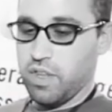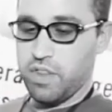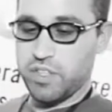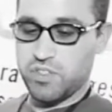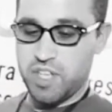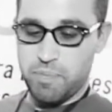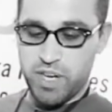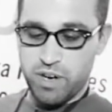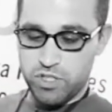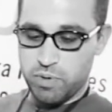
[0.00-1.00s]
these zip
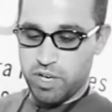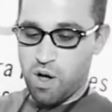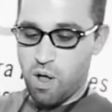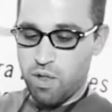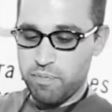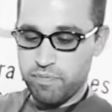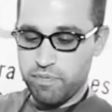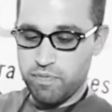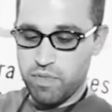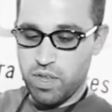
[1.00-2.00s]
gears we call them.
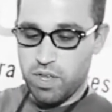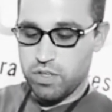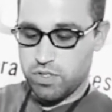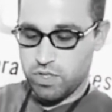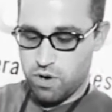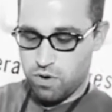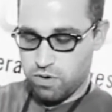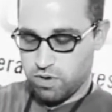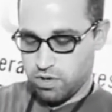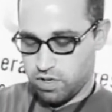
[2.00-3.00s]
Okay.
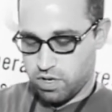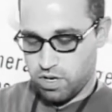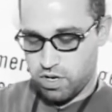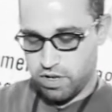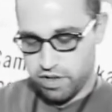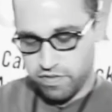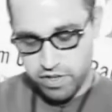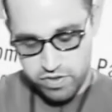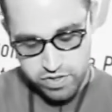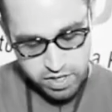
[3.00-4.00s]
So uh, if you
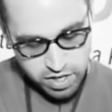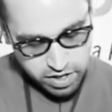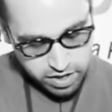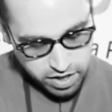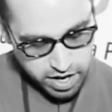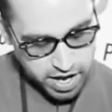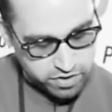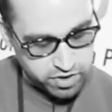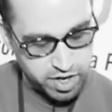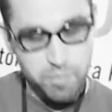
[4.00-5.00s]
can see, it, it
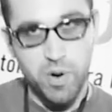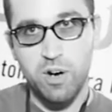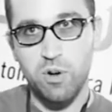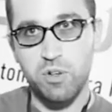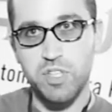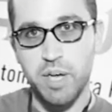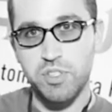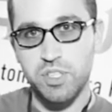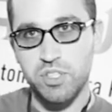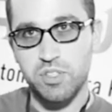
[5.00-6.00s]
has like a buckle type
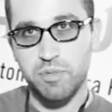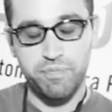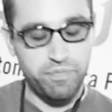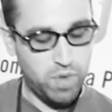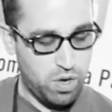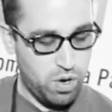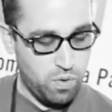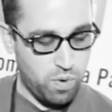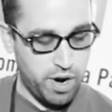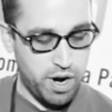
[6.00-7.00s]
system.
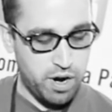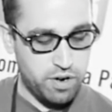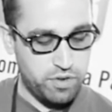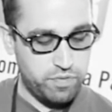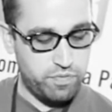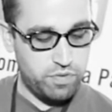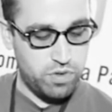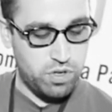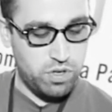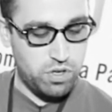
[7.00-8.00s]
Yep. Where
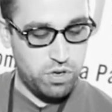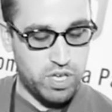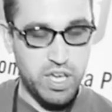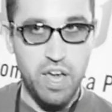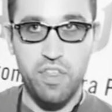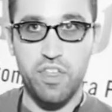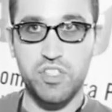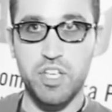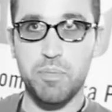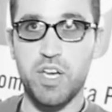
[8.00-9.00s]
you get the
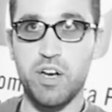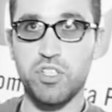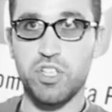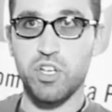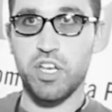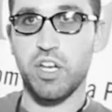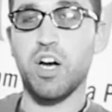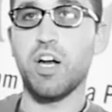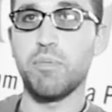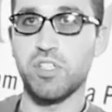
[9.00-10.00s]
zip gears and you can
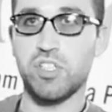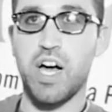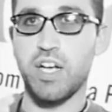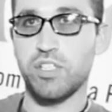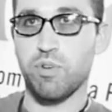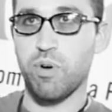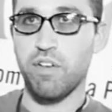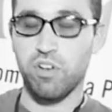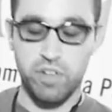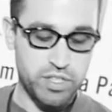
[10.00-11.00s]
cut them to size for
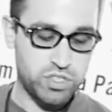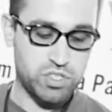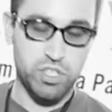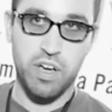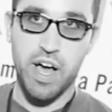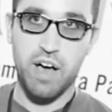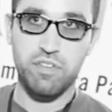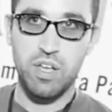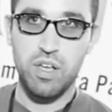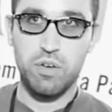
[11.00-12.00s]
whatever lenses you
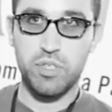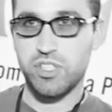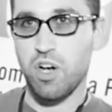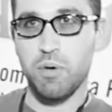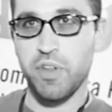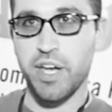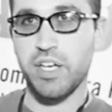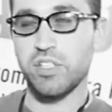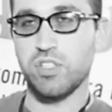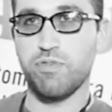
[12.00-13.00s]
have. I see. We sell them in like
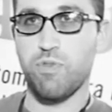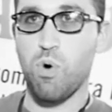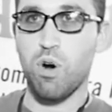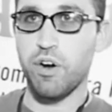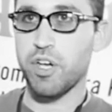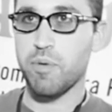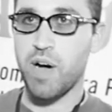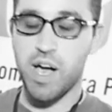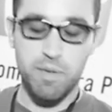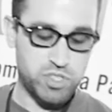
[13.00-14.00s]
kits of four. You can
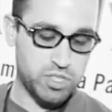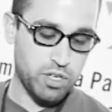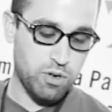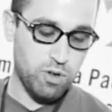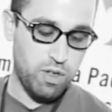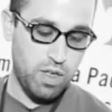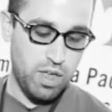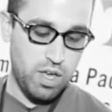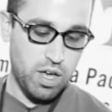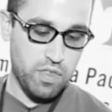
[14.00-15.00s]
buy them single.
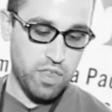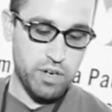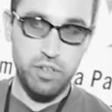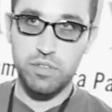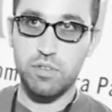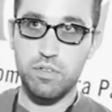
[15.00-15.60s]
So and you attach you, them